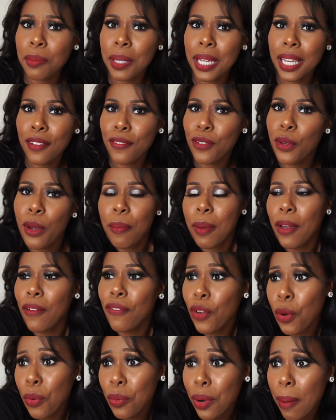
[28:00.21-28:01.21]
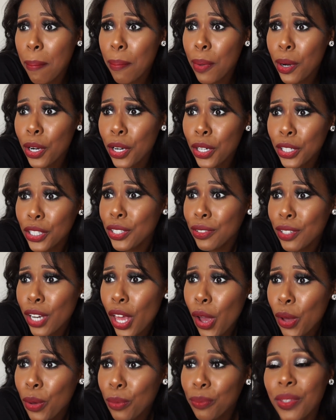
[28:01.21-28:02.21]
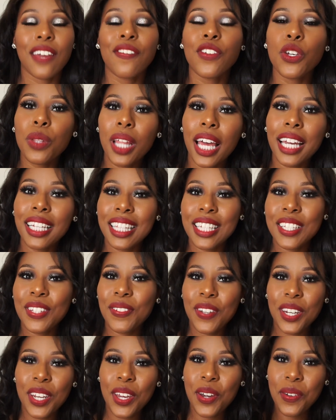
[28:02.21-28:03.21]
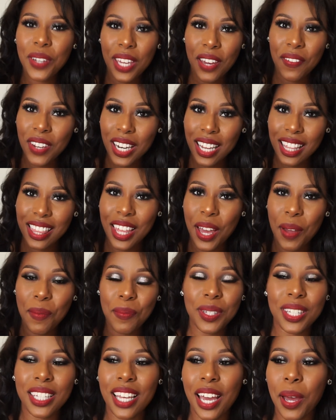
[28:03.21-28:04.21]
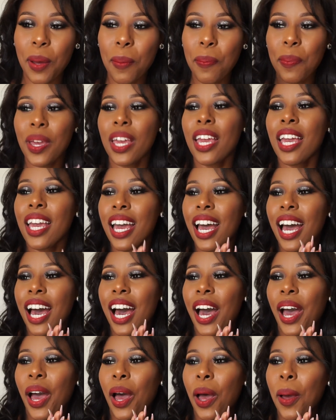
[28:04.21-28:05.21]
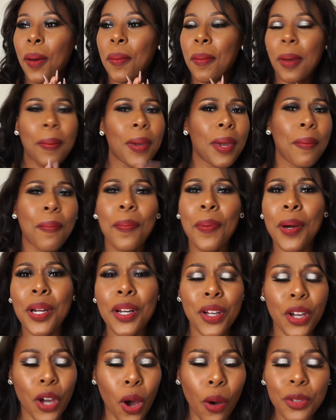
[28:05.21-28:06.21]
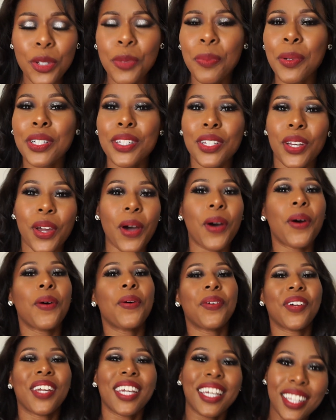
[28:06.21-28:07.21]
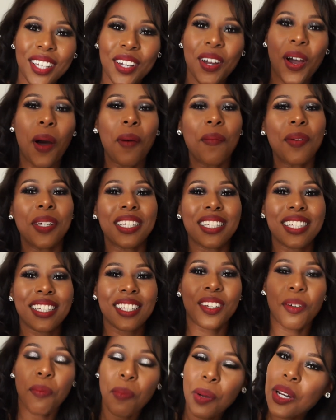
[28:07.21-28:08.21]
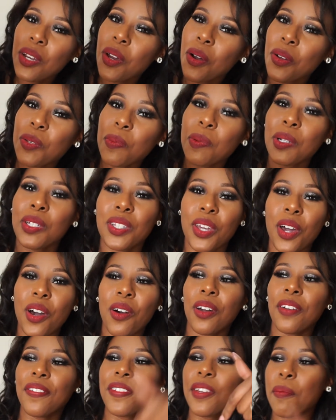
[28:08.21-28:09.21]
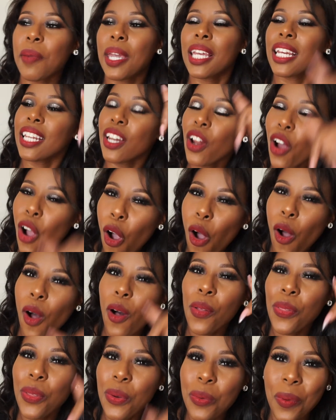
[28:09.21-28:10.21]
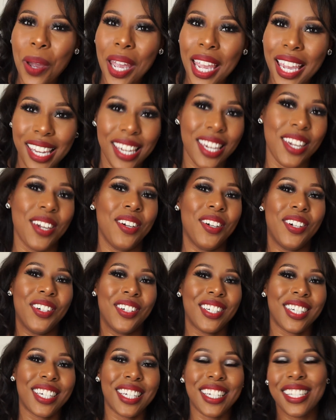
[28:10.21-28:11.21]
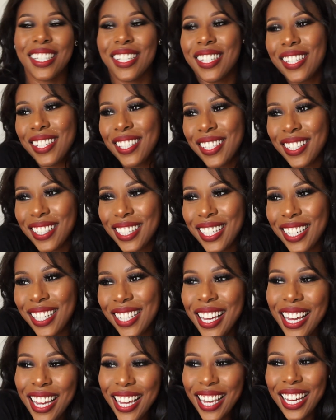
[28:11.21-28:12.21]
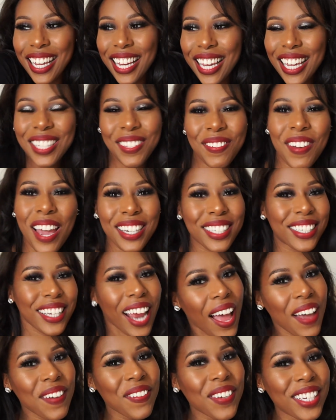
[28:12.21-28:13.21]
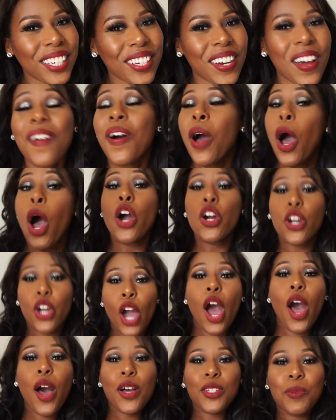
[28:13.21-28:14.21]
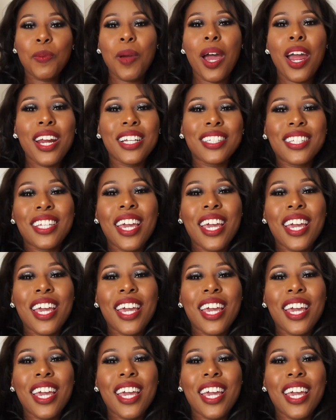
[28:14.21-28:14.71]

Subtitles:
me if you have my phone number, you know. If you like this video, give it a thumbs up. Maybe put a Go Spurs Go in the comments. Put a Go Spurs Go if you made it all the way here, because it's my job, and you know, go Spurs